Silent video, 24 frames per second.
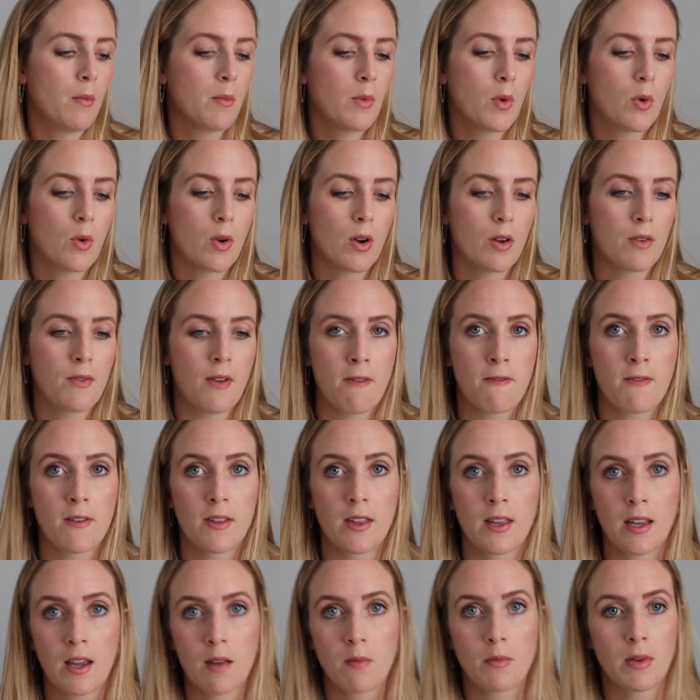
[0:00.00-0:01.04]
or if I feel
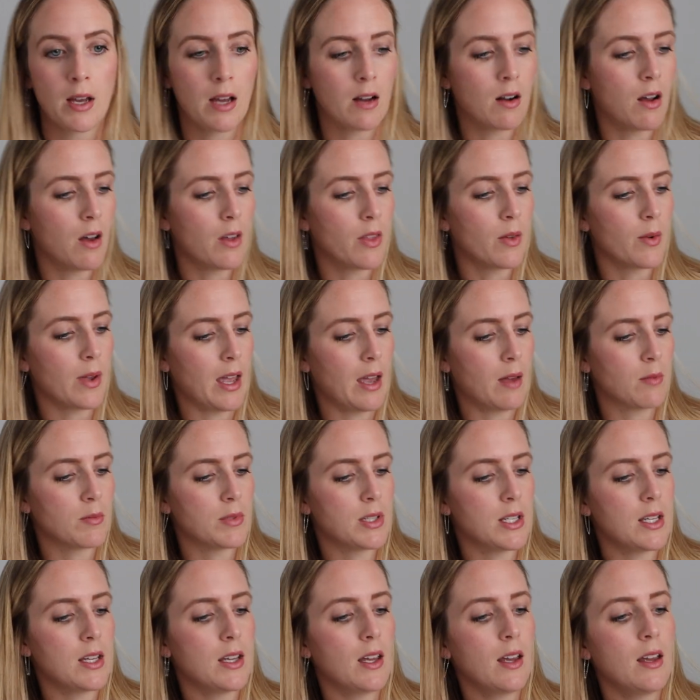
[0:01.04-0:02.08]
like I'm not all the way
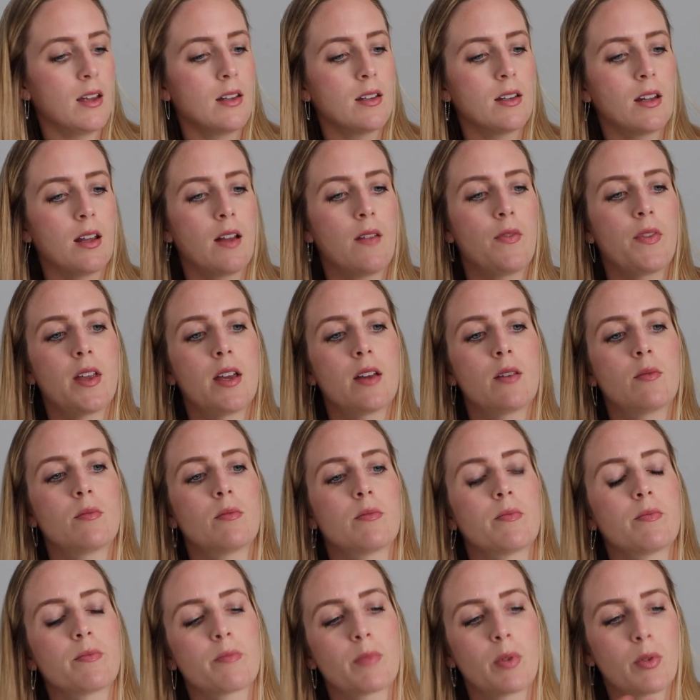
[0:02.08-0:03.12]
empty yet. And then,
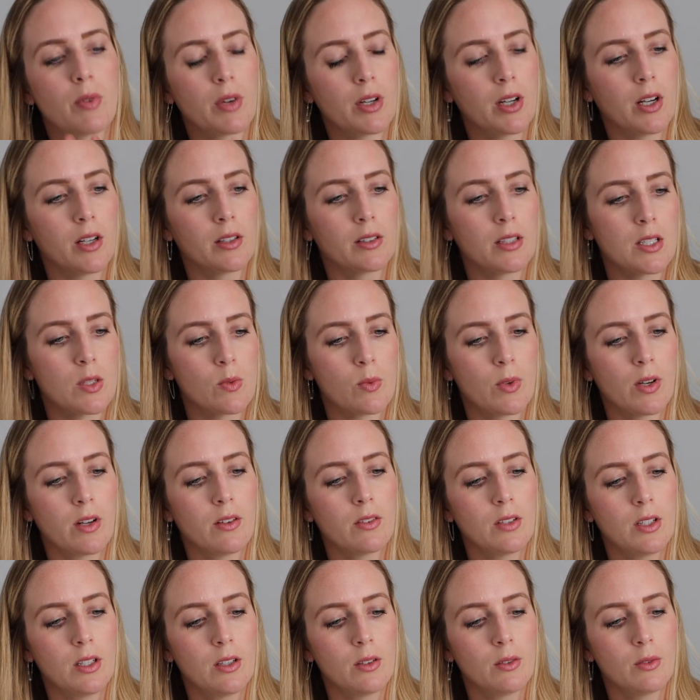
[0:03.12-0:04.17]
but regardless,
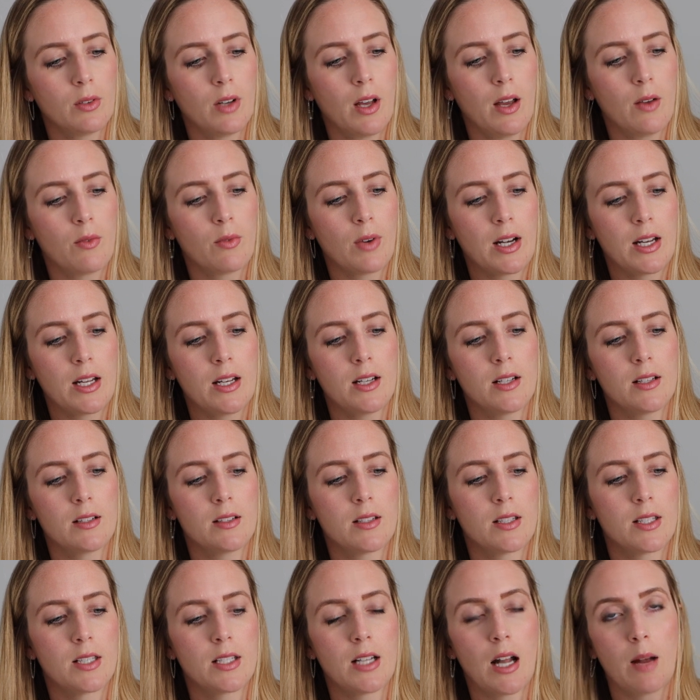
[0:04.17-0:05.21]
whenever you're ready to
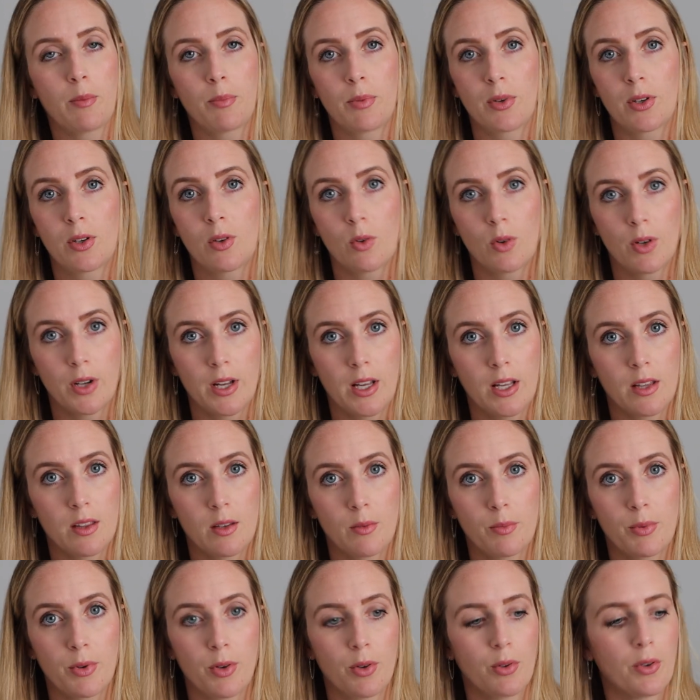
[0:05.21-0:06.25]
stop recording the
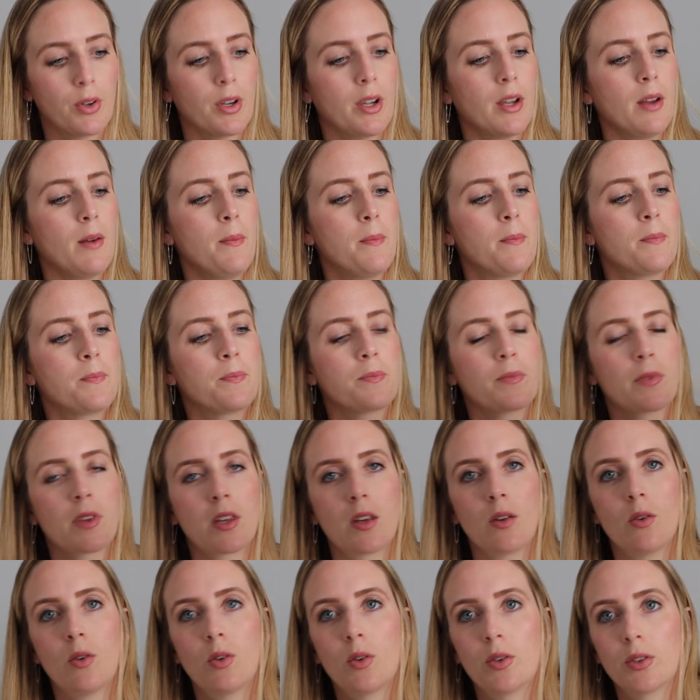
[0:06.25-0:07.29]
program,
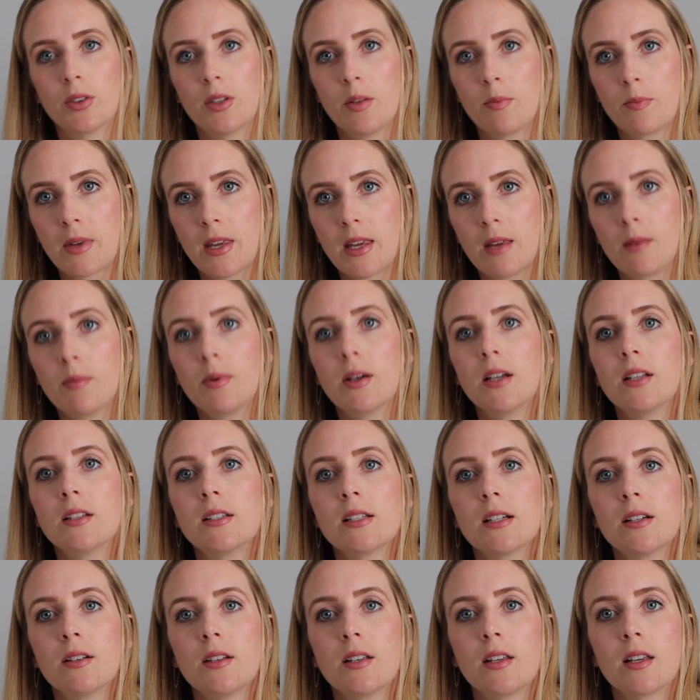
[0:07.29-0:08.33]
you hold the P button
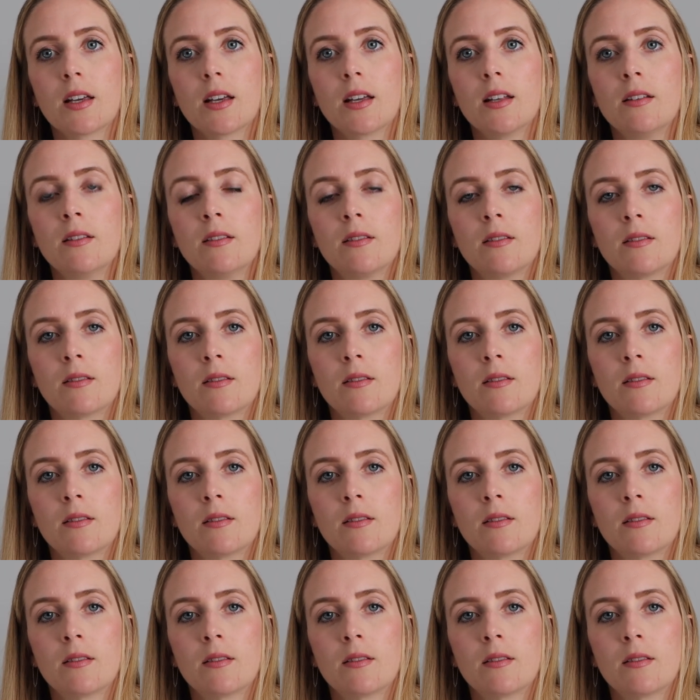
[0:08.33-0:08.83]
down again,